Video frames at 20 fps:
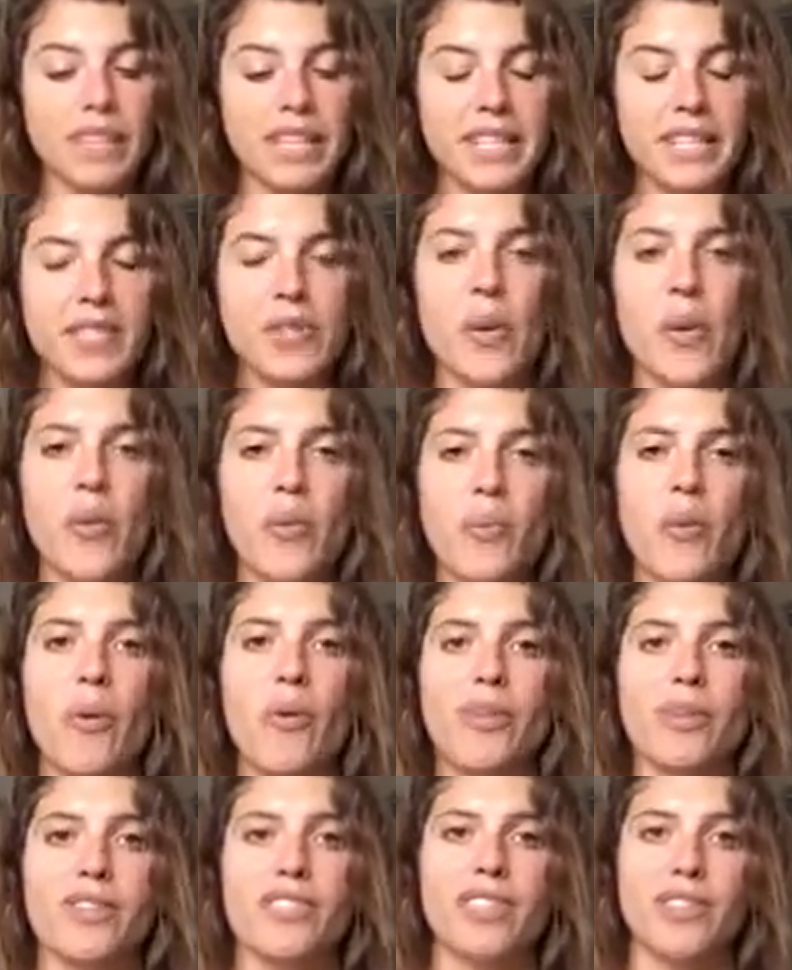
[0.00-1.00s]
It's so
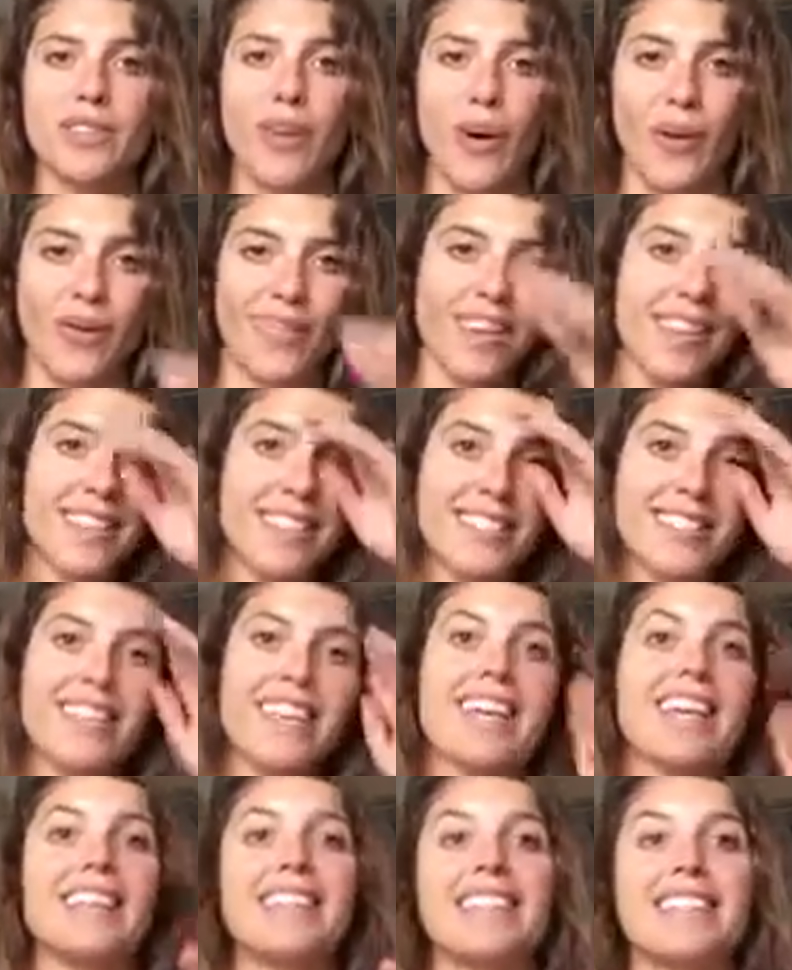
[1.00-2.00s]
important to know this
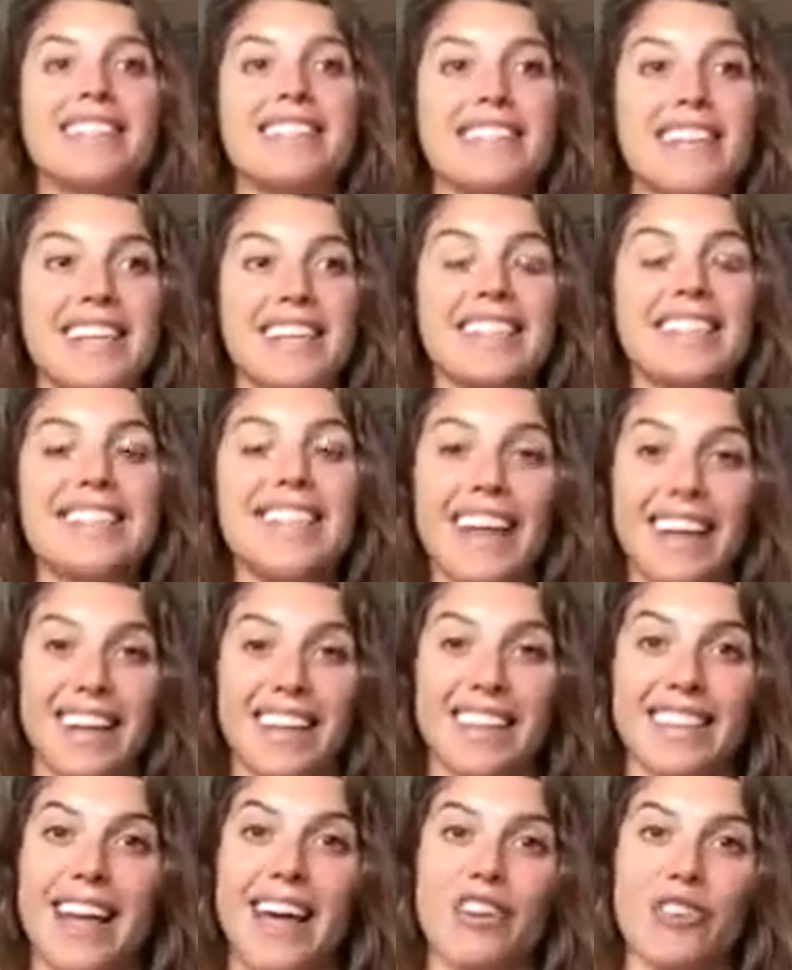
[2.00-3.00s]
and to stay
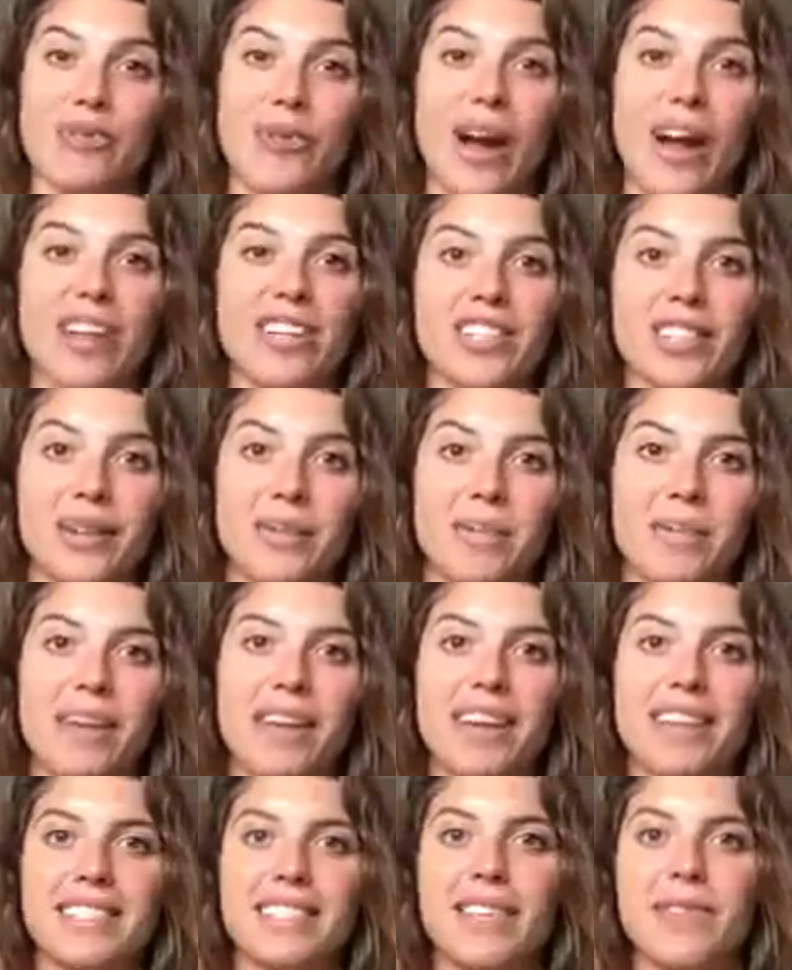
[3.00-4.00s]
steady in that direction,
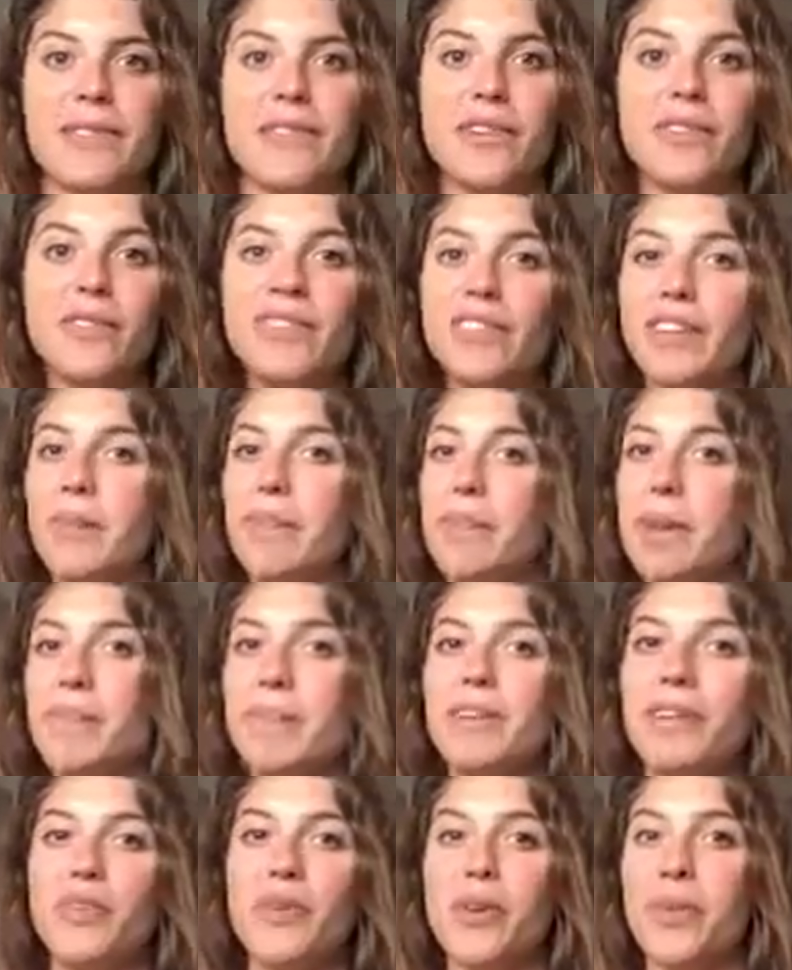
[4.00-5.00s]
because if you're
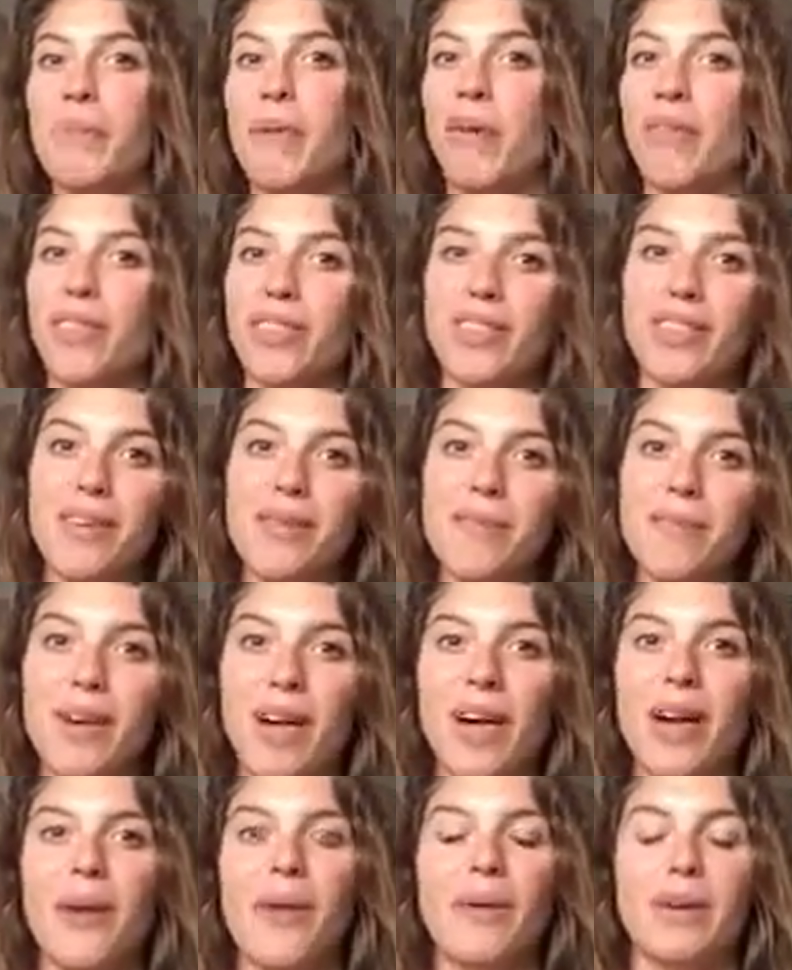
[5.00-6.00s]
flipping between both of them,
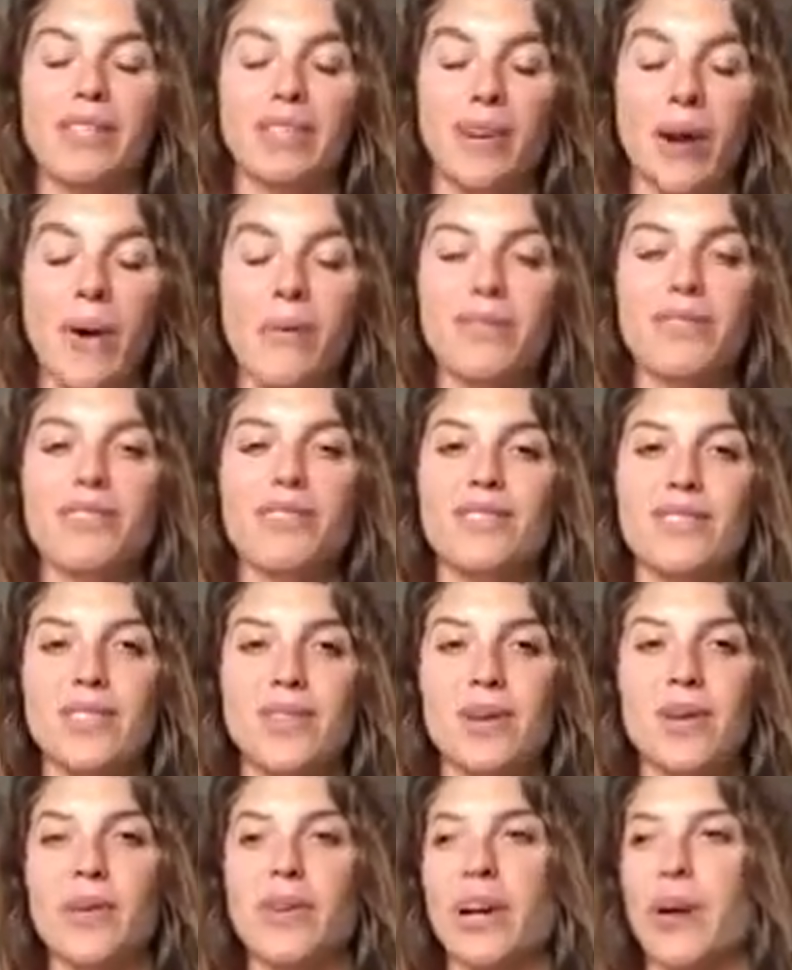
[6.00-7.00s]
which coaches
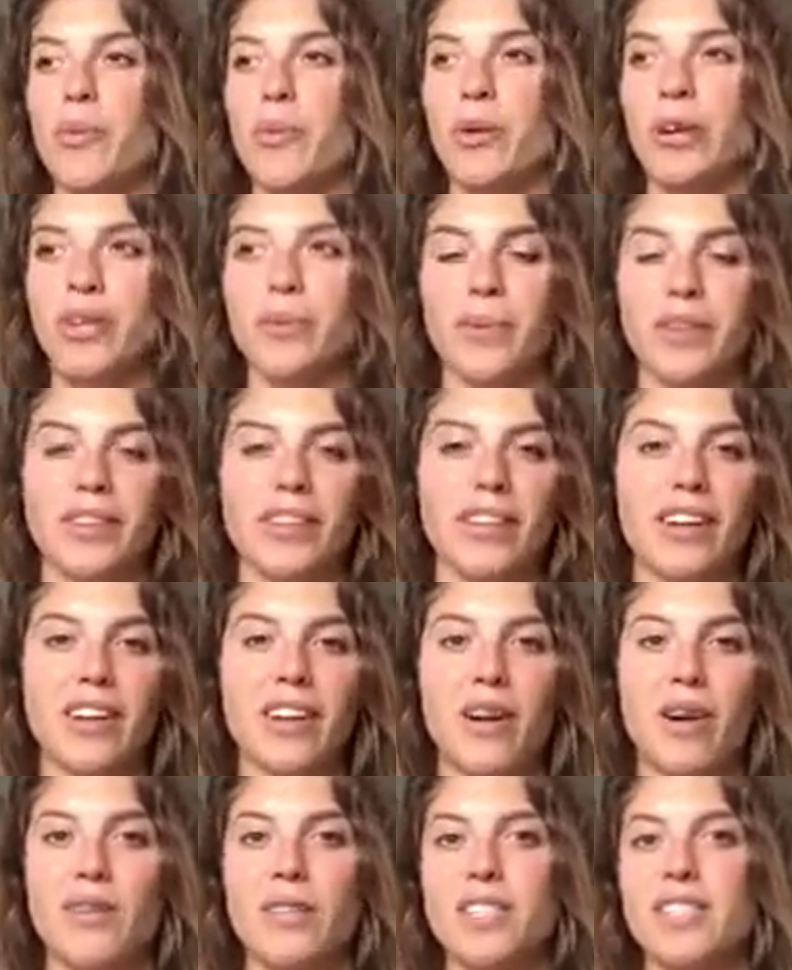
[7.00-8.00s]
do, and I worked with a ton
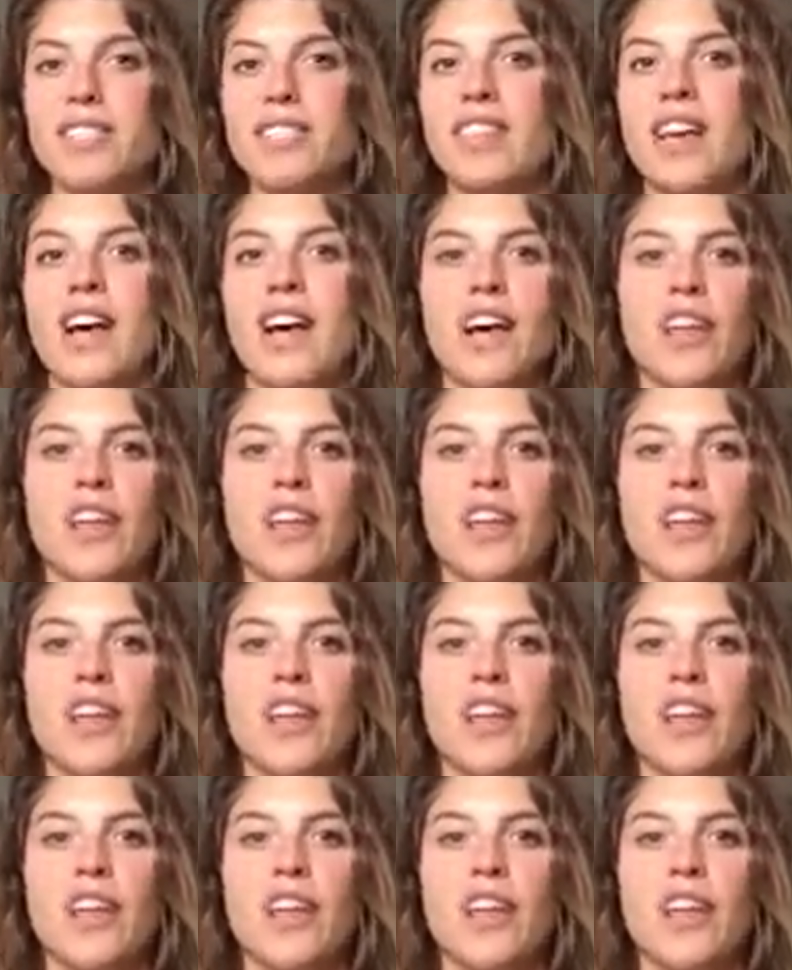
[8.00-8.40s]
of coaches,